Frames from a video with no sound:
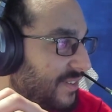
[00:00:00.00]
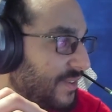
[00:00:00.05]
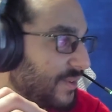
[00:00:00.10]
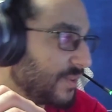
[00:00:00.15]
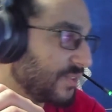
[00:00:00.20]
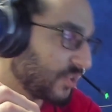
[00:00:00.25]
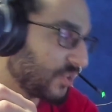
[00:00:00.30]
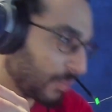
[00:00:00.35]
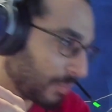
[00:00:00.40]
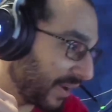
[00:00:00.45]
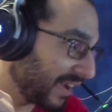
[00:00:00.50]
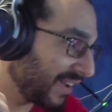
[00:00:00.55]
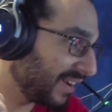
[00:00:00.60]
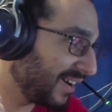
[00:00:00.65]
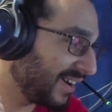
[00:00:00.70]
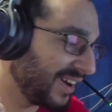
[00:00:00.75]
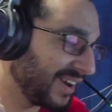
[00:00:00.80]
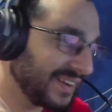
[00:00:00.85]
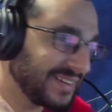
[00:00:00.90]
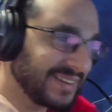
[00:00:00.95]
So bring it
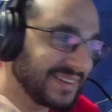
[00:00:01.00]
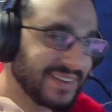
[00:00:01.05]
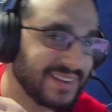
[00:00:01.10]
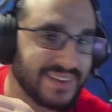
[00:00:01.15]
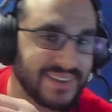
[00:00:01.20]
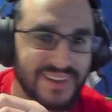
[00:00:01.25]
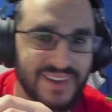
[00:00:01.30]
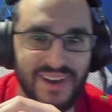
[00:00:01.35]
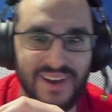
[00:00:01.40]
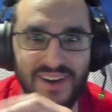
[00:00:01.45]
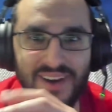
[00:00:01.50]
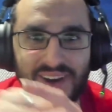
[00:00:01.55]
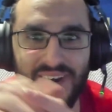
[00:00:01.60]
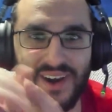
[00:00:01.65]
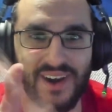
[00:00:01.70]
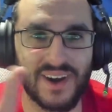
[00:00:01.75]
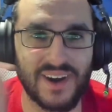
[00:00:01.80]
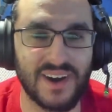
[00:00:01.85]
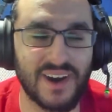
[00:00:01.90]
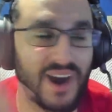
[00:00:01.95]
on."
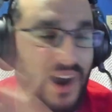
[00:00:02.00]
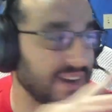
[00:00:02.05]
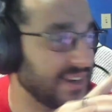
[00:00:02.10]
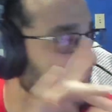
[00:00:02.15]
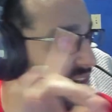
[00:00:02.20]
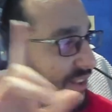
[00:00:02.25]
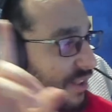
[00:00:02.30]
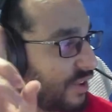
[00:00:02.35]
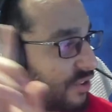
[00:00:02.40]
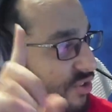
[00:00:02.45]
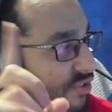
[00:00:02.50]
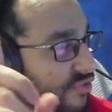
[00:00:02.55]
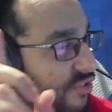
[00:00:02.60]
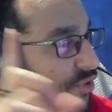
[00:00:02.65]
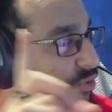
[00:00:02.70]
I did gloss over